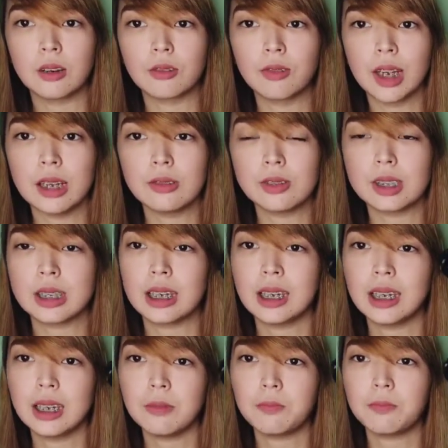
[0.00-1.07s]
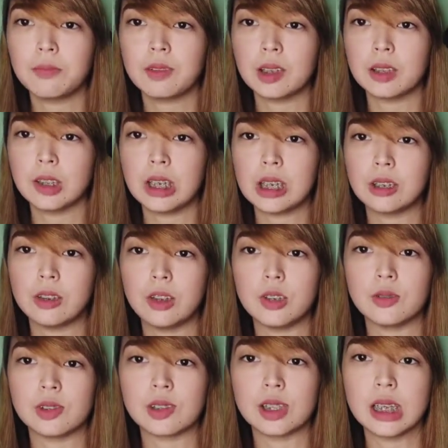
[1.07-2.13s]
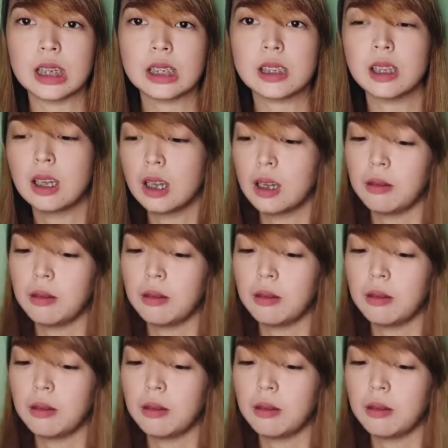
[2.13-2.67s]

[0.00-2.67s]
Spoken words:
a round tip, then you can use this.